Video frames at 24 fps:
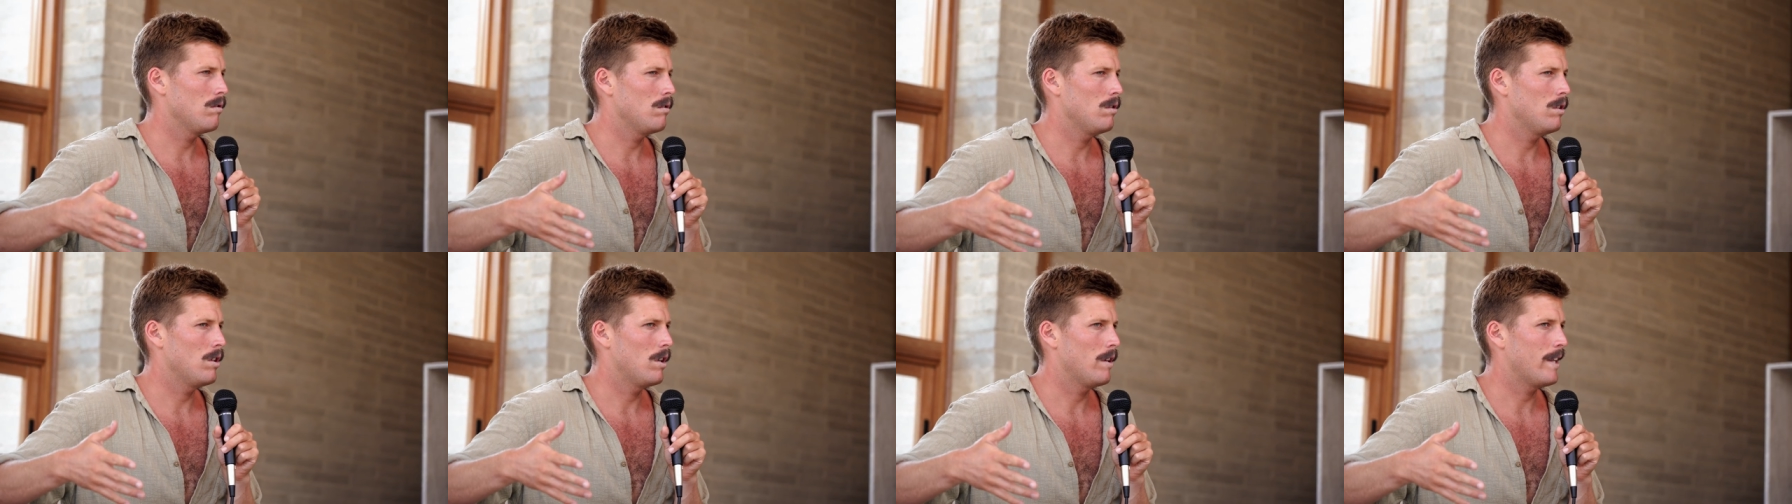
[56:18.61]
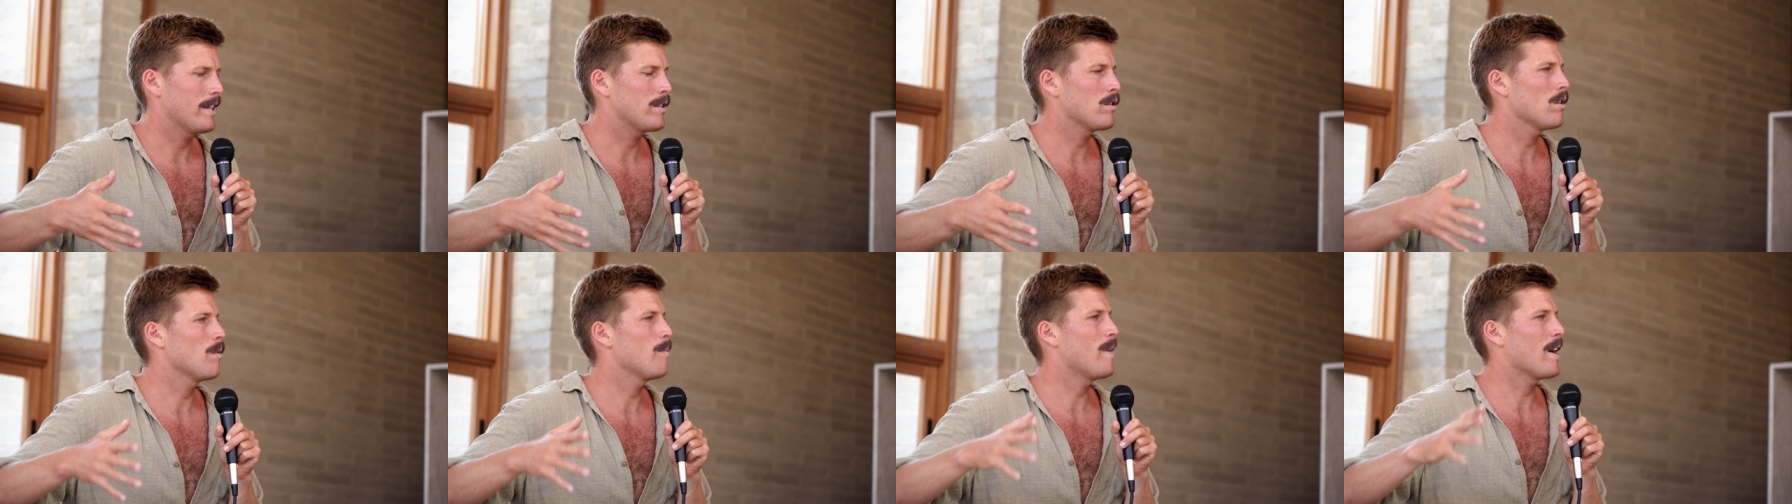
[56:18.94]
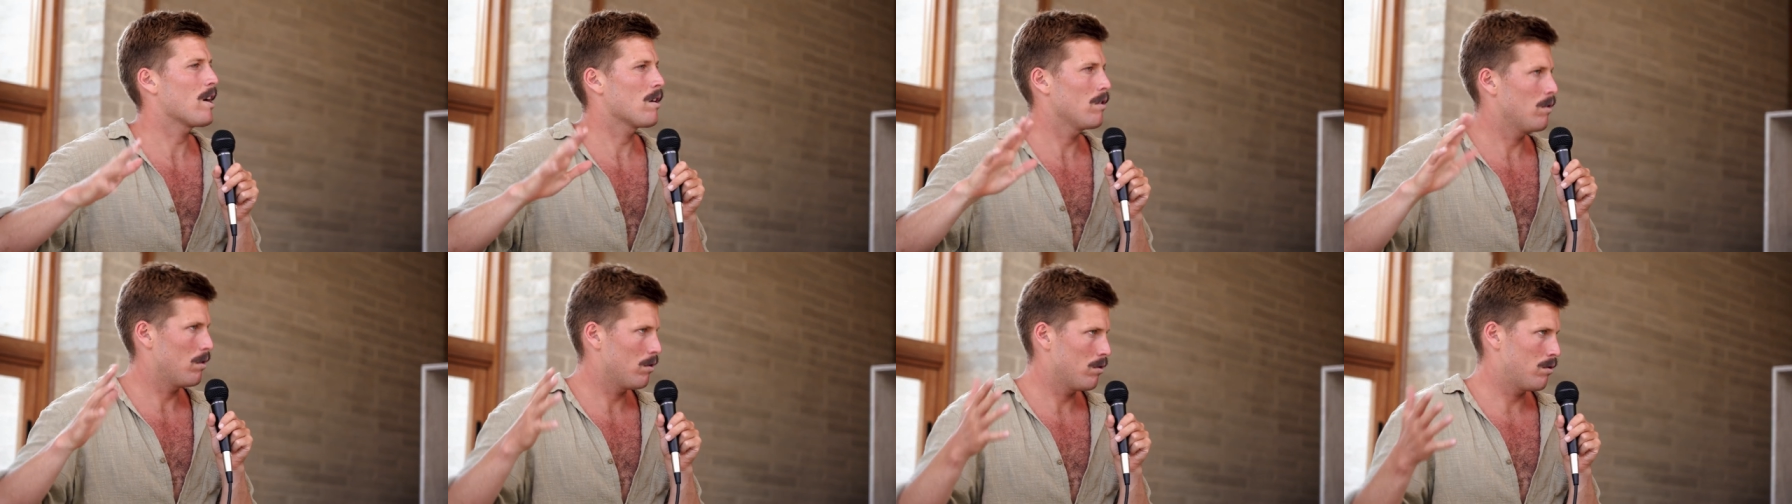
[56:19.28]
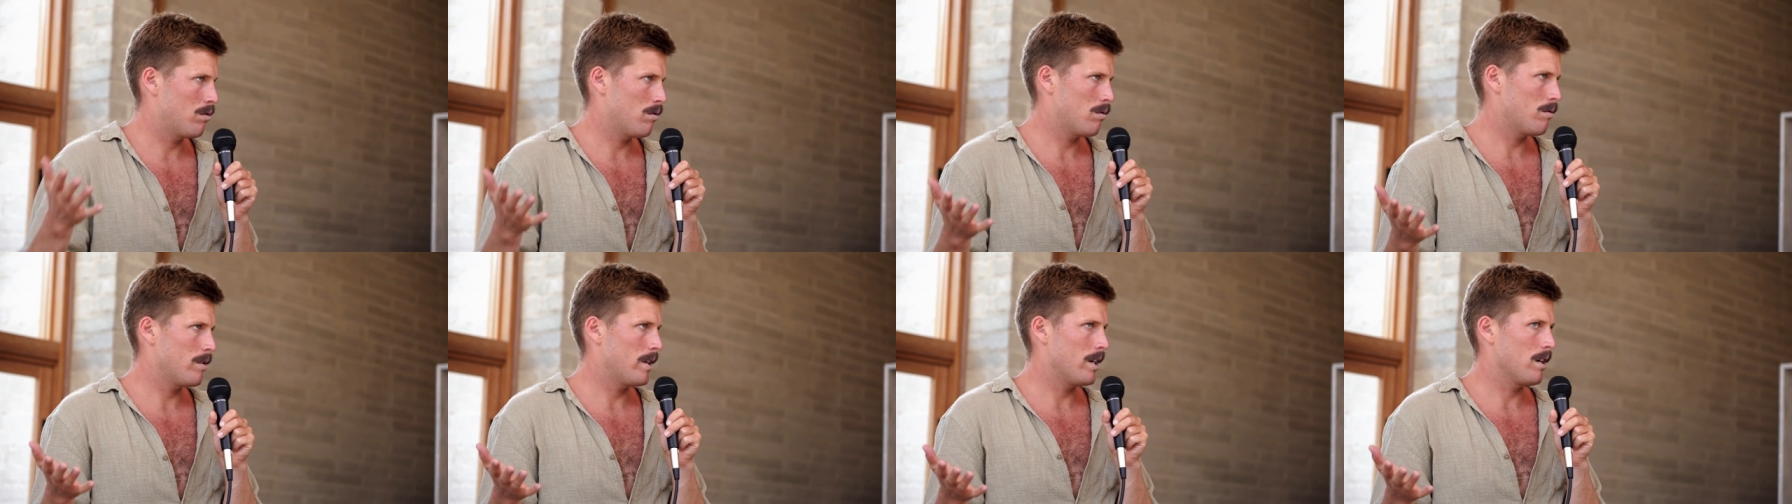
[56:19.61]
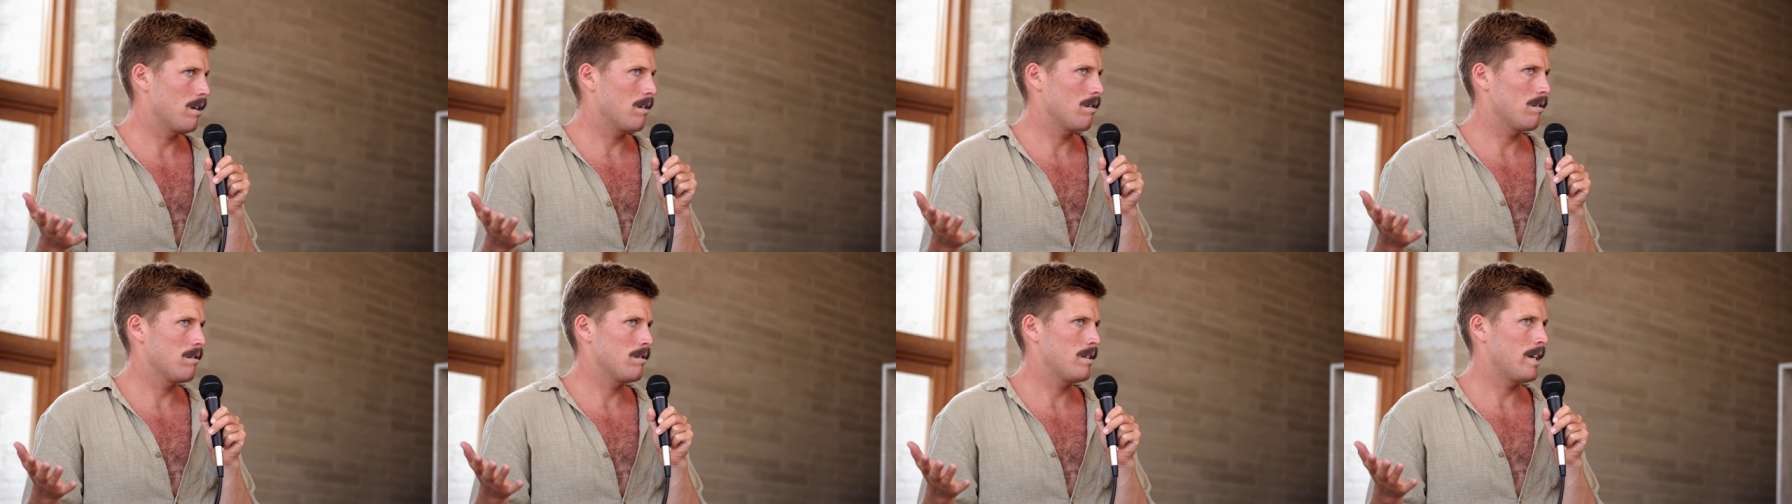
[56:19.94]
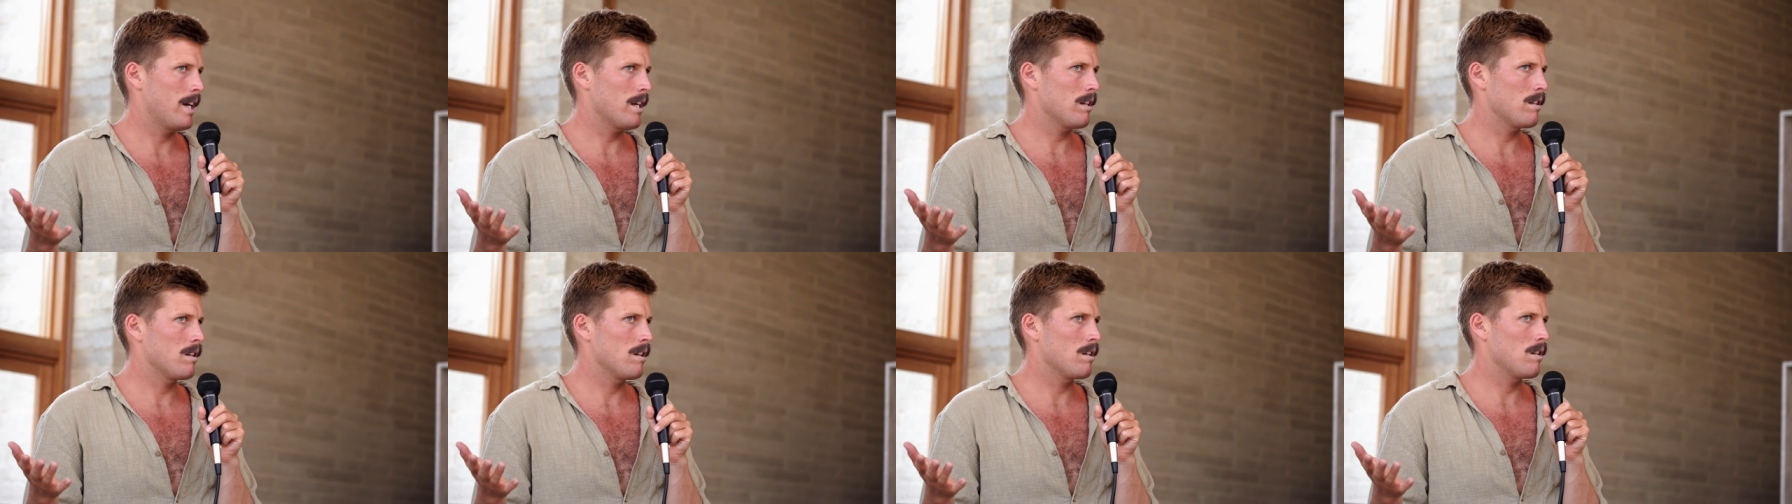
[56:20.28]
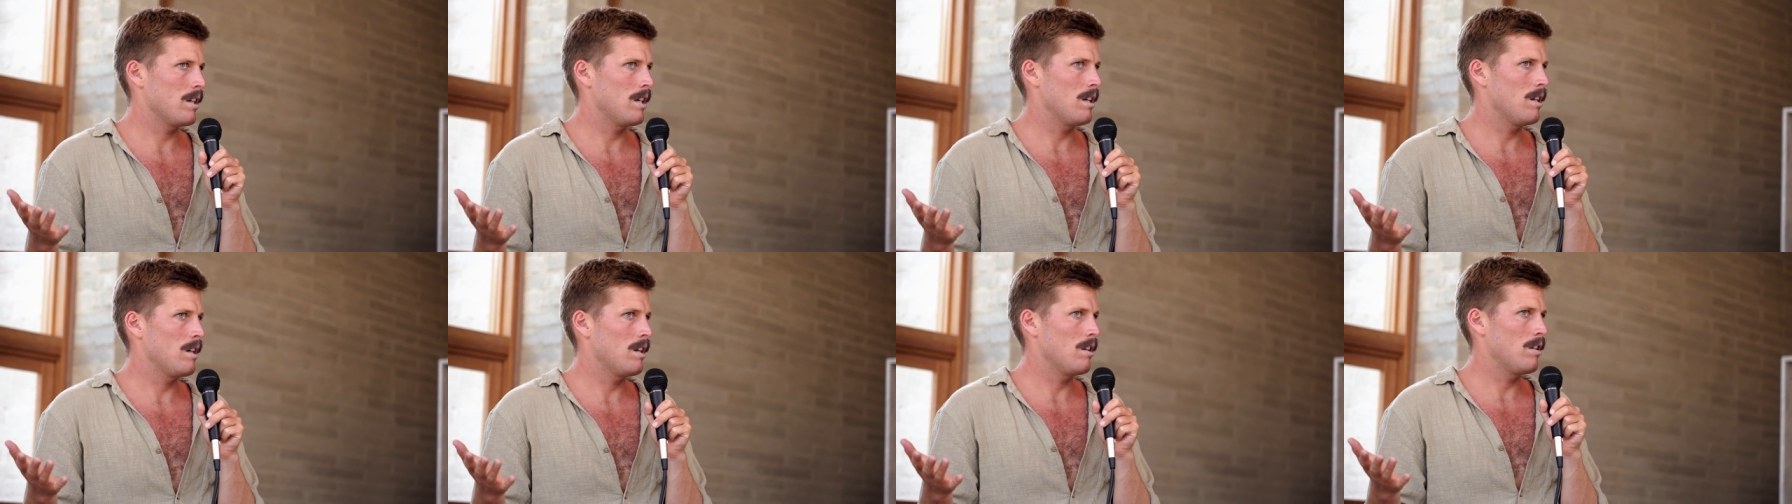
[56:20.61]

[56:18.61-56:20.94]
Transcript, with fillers: you know that's on the back of not touring technically